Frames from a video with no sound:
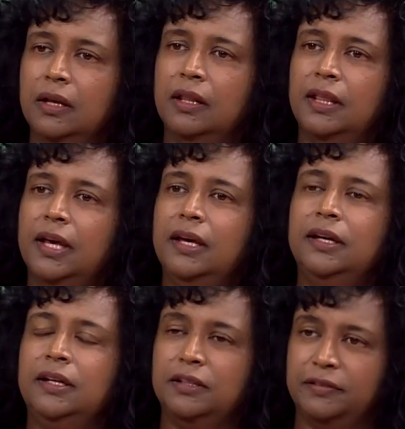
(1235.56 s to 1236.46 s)
There are
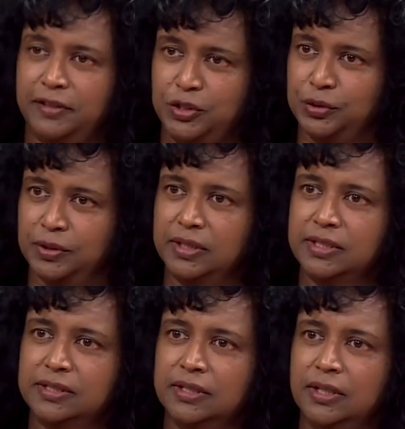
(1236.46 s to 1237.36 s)

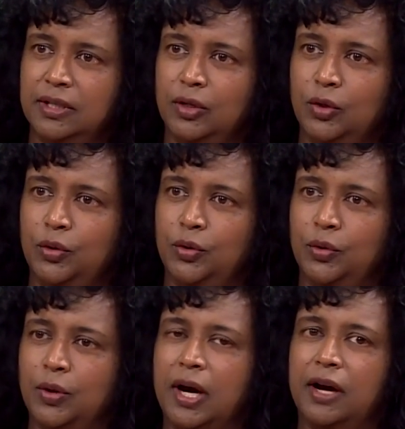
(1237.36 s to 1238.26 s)
individuals
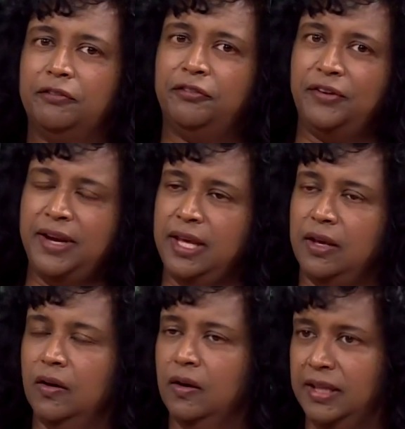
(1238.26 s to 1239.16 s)
who are
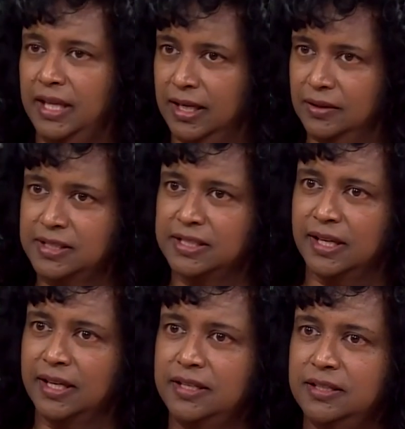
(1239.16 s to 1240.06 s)
free on the
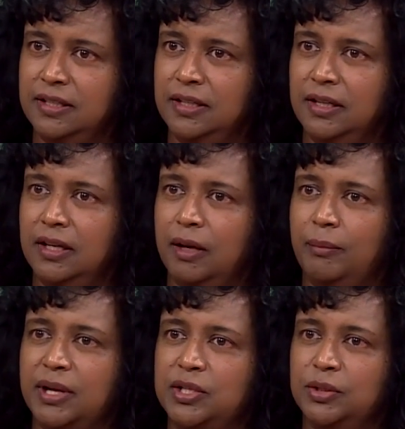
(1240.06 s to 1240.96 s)
outside,
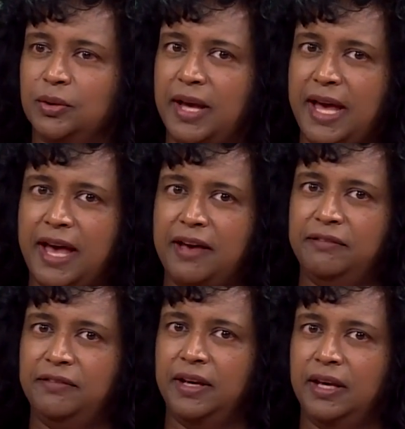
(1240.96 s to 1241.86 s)
but who
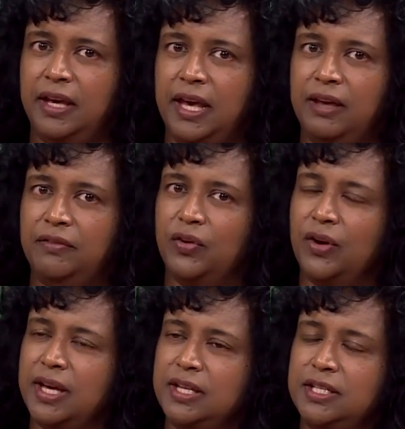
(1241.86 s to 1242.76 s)
have a
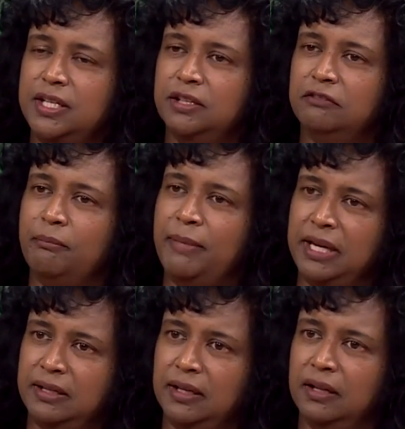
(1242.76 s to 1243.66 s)
variety of
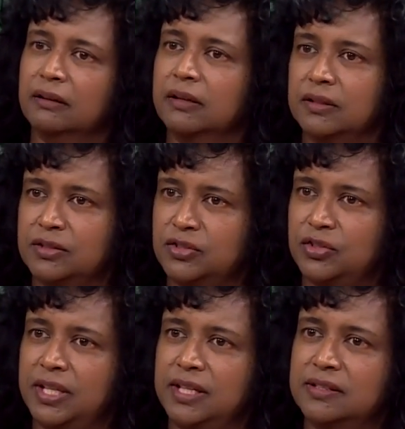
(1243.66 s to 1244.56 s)
mental
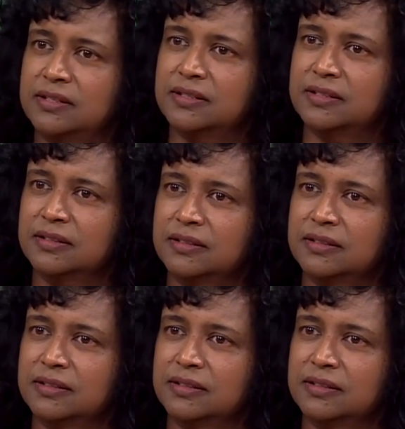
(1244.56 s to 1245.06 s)
constraints,